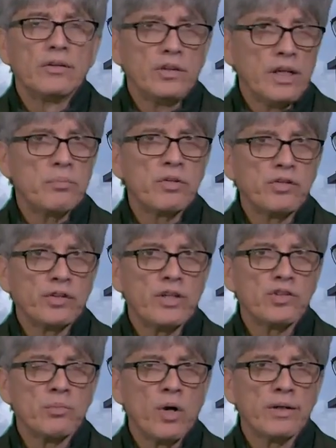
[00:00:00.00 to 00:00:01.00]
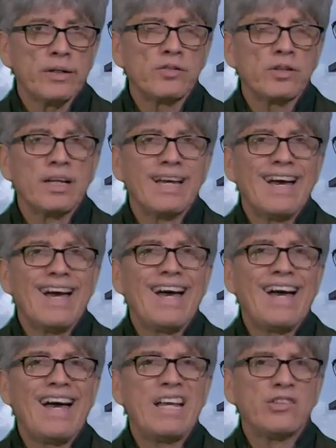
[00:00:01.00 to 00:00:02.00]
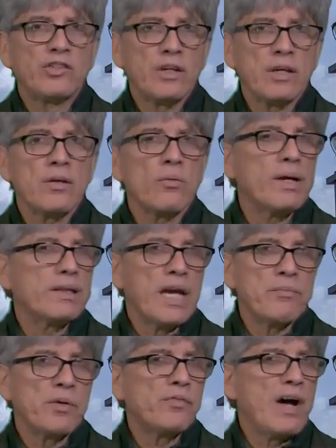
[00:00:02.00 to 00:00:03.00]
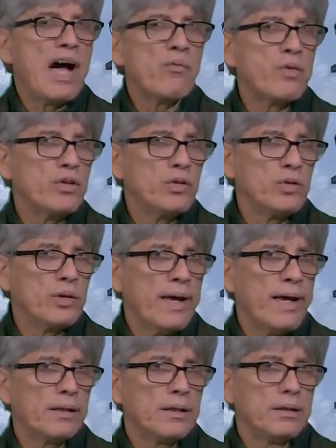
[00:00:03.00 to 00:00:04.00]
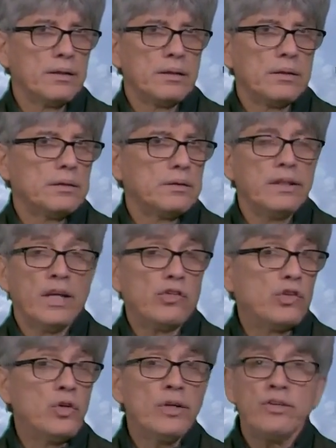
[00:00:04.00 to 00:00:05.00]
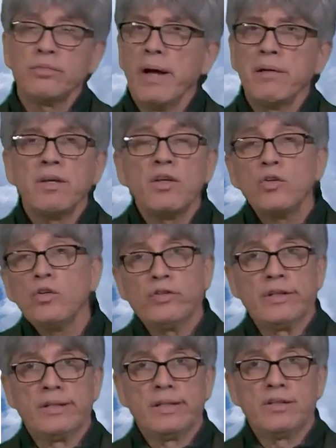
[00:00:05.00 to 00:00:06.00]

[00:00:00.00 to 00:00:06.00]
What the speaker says: deep research models, and see what type of answer do you get. The students might be using